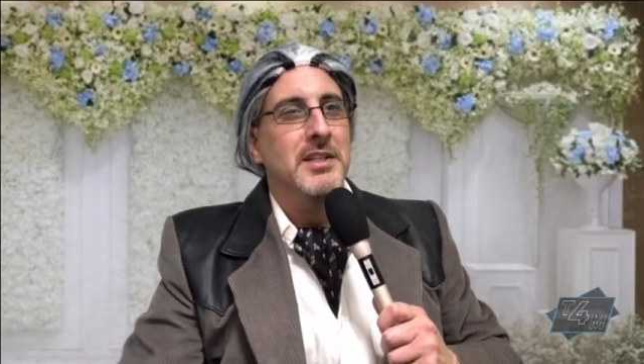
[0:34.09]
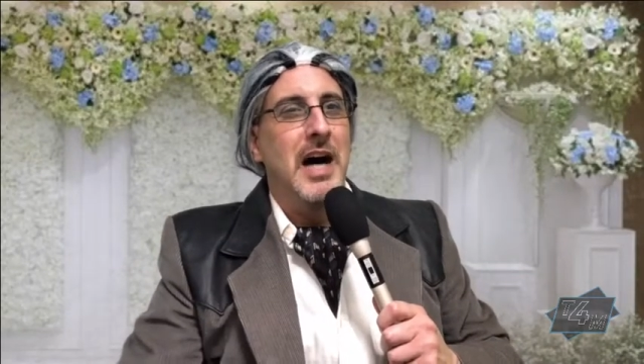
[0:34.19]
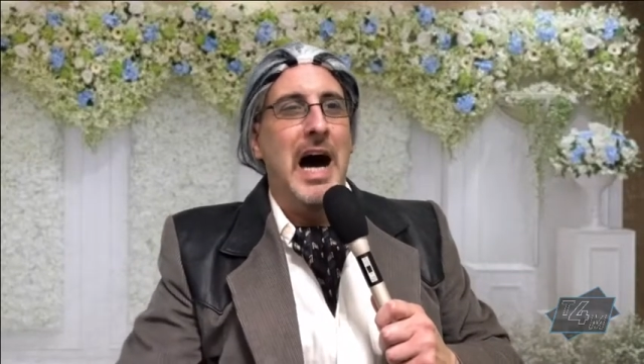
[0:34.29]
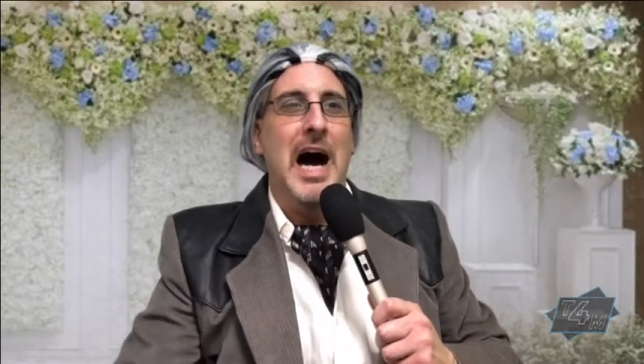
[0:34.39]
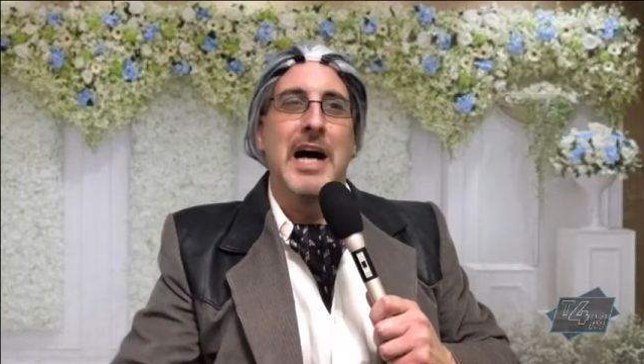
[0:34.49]

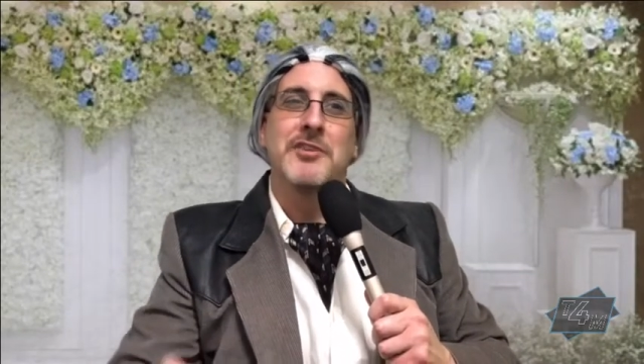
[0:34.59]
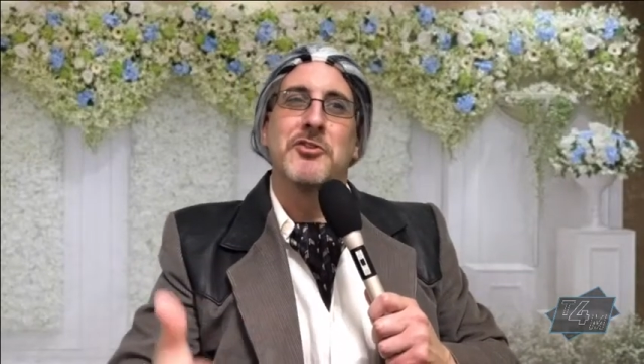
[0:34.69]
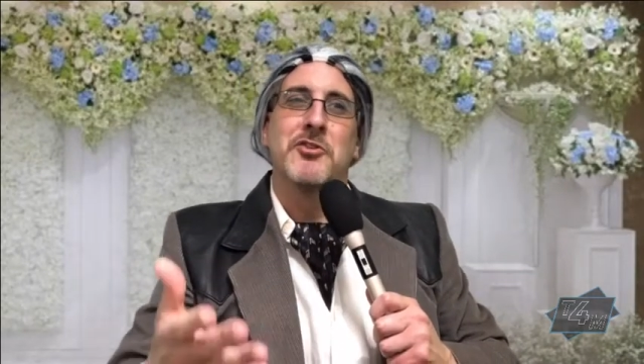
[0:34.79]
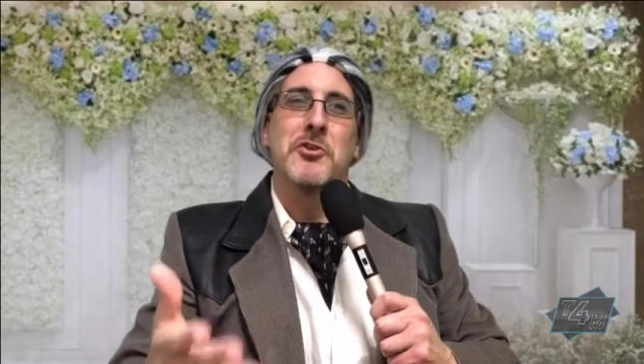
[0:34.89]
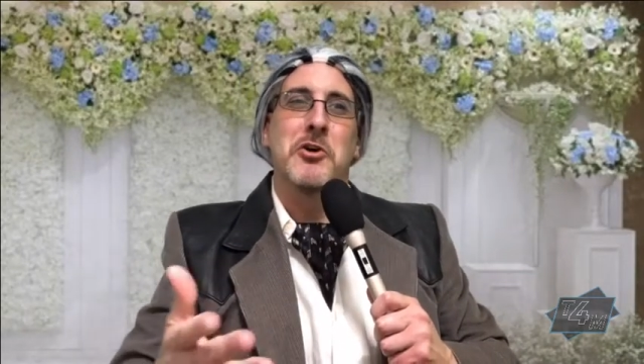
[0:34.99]
And
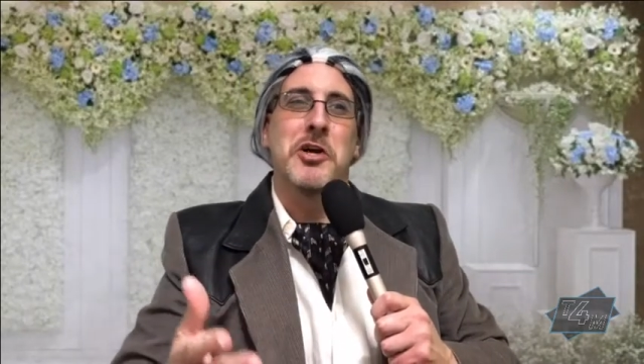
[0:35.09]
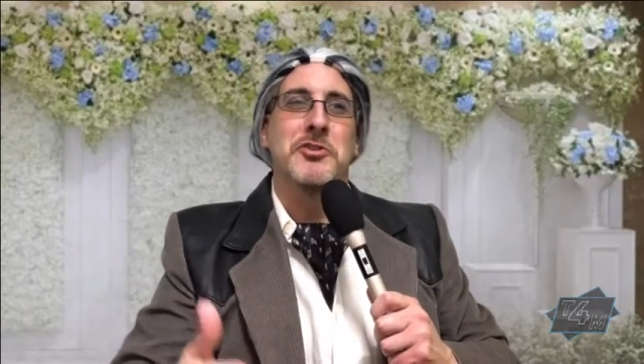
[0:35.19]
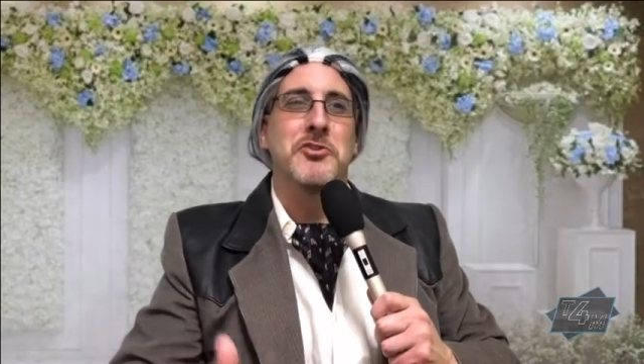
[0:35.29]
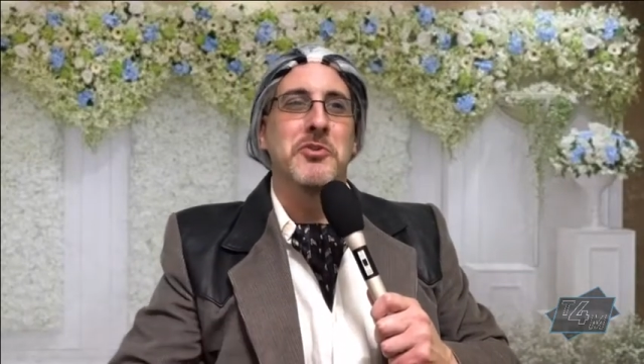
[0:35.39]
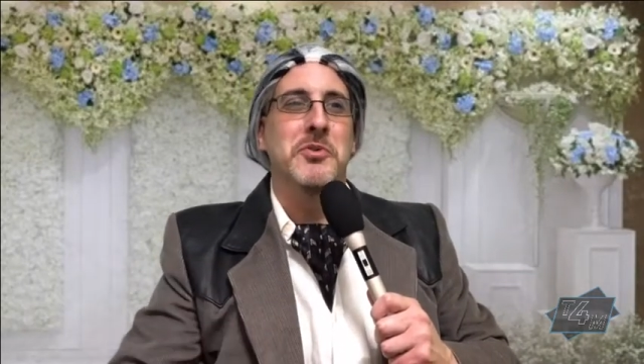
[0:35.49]
look
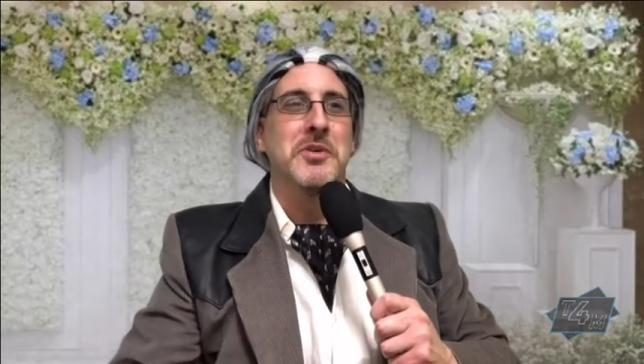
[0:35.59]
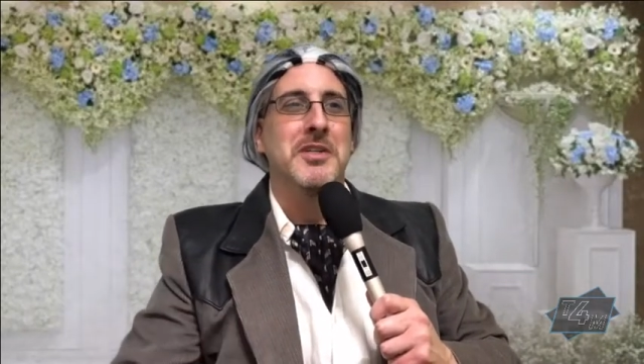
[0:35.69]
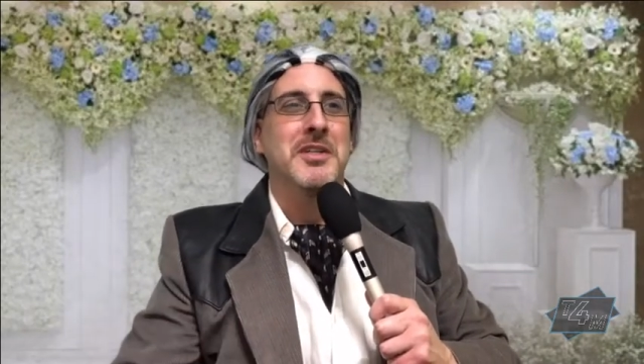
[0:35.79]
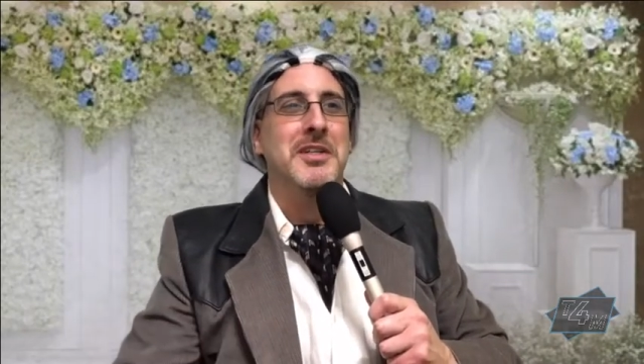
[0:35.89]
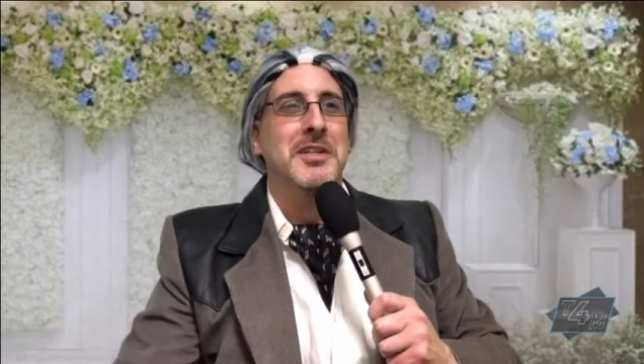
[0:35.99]
at you,
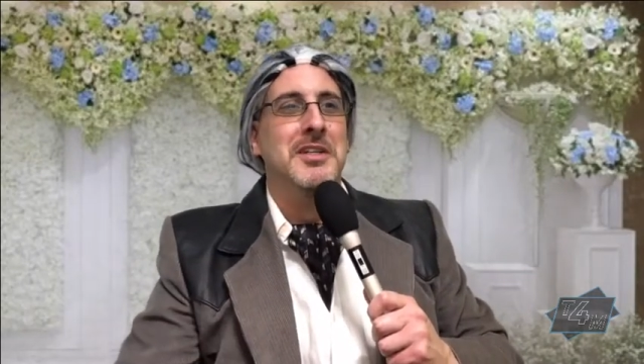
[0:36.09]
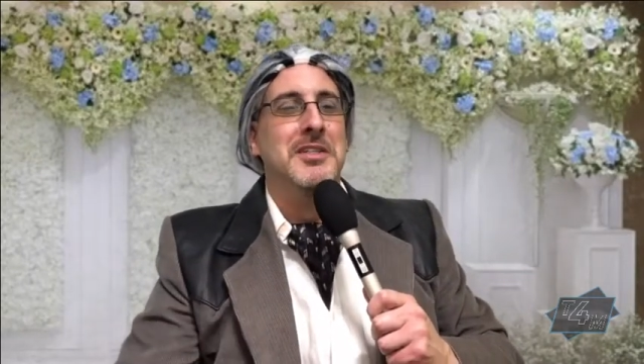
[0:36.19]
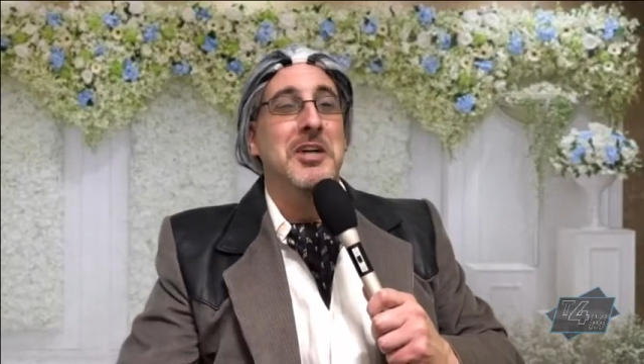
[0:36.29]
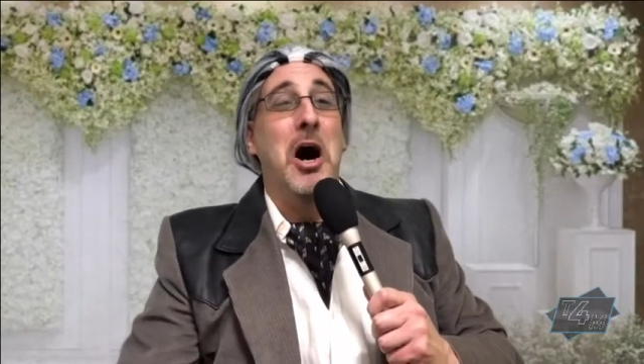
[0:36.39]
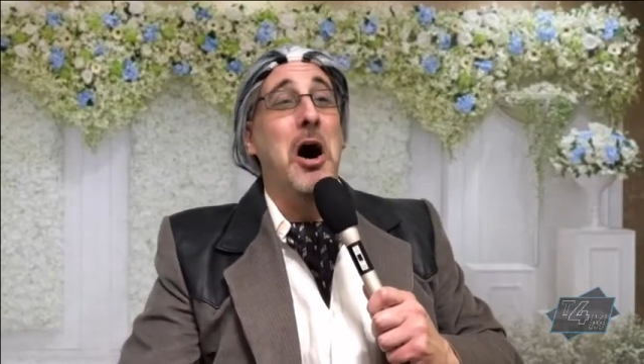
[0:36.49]

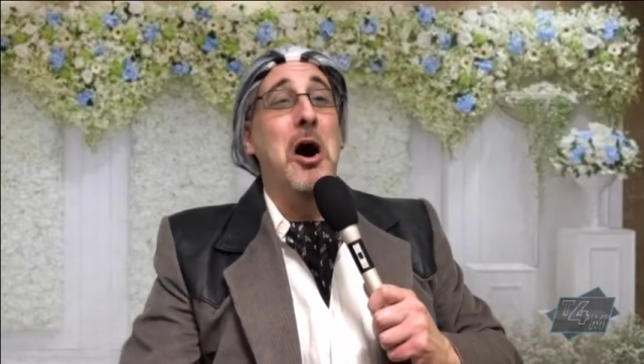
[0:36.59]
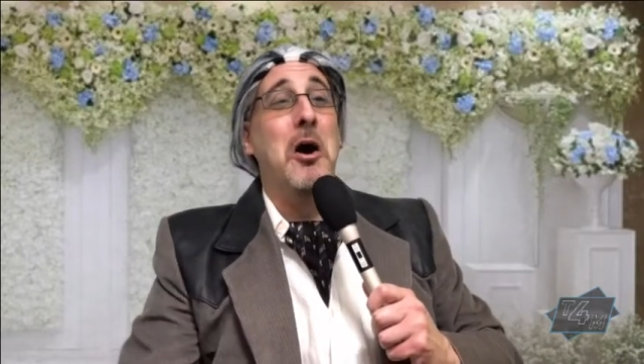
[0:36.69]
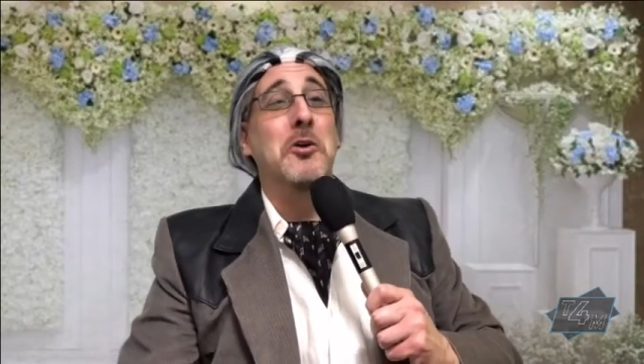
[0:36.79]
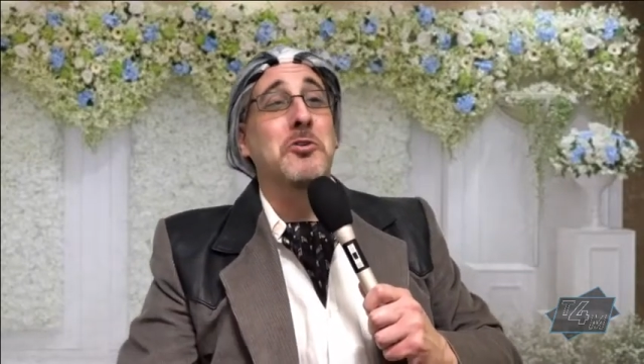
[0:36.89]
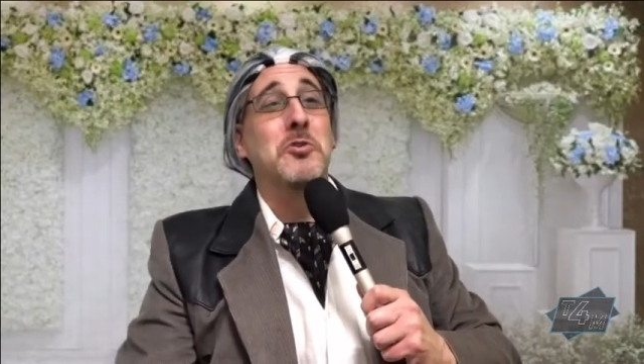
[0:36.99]

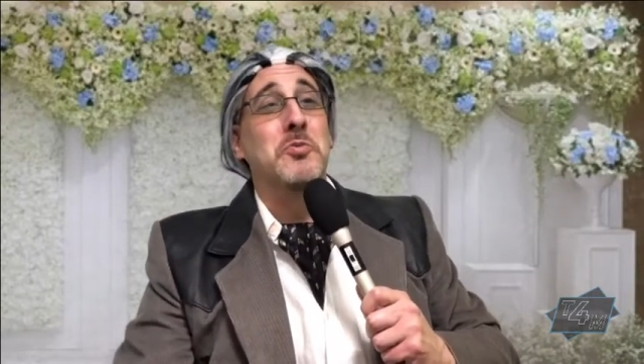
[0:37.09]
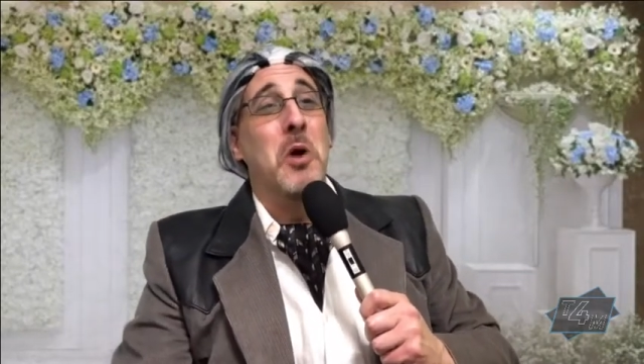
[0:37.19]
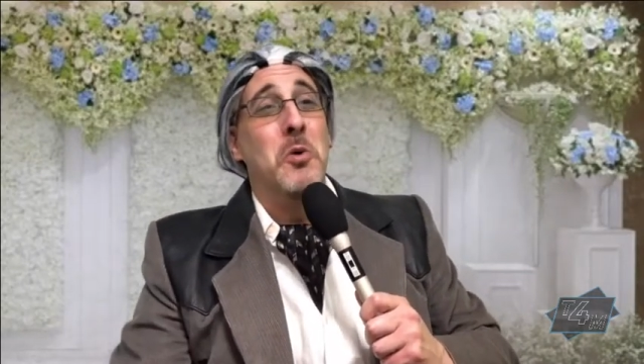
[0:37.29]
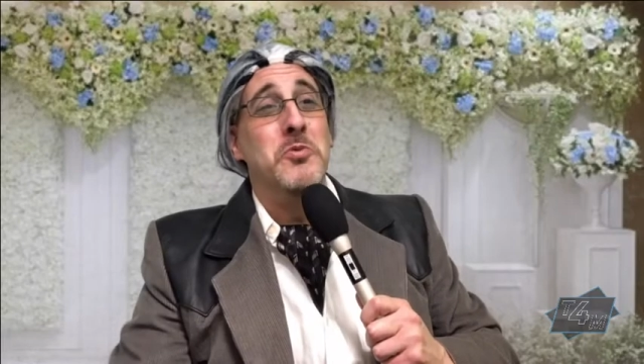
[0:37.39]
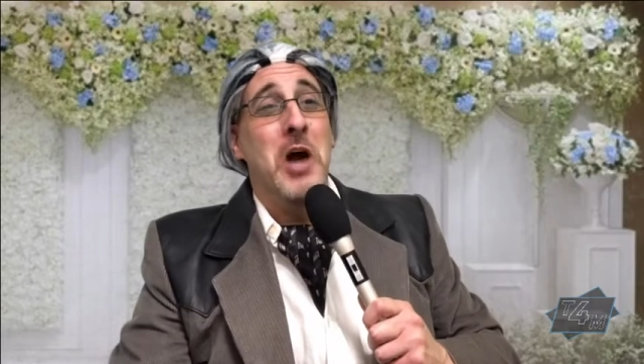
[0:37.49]
all
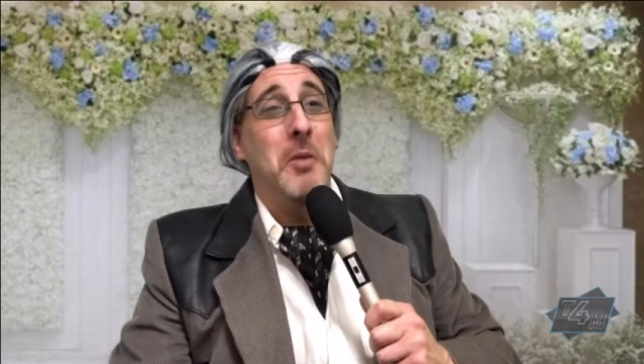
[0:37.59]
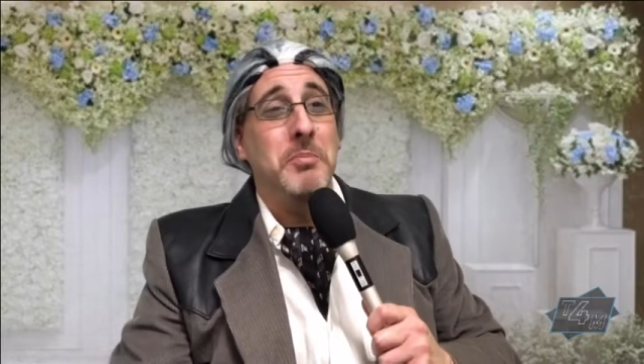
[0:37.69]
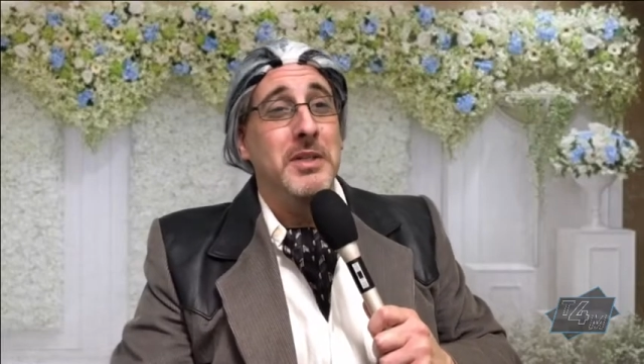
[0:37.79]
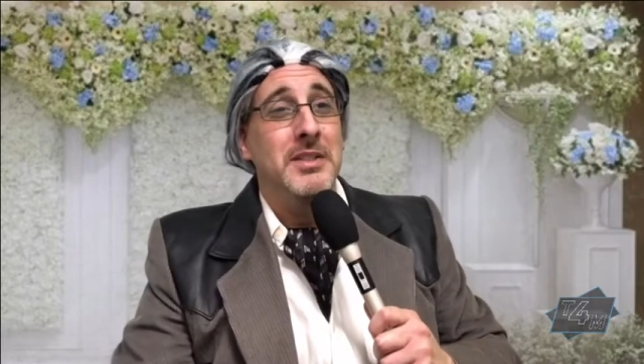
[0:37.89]
grown up